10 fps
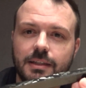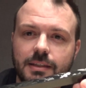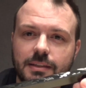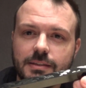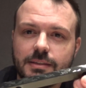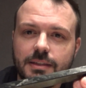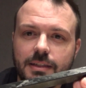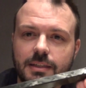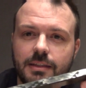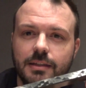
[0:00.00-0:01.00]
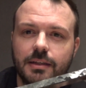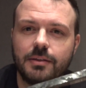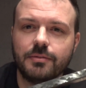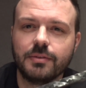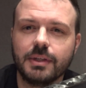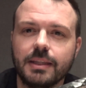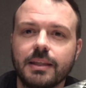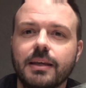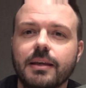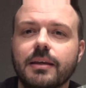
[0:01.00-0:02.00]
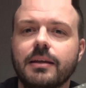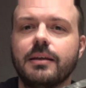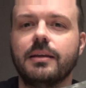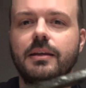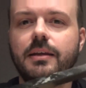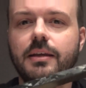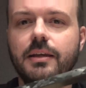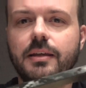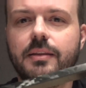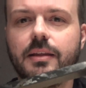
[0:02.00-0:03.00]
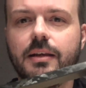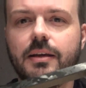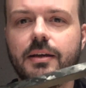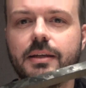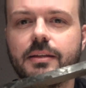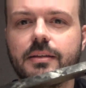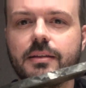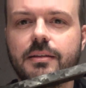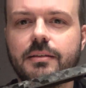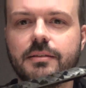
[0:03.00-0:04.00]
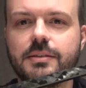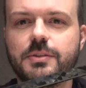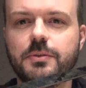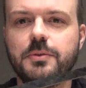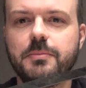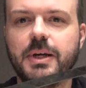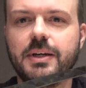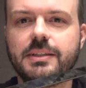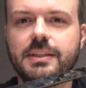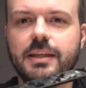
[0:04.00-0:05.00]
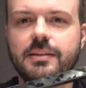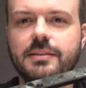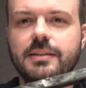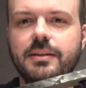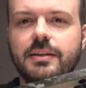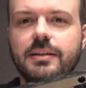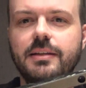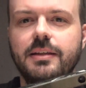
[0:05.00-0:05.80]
You can see, hopefully there in the light, the saw marks down the side.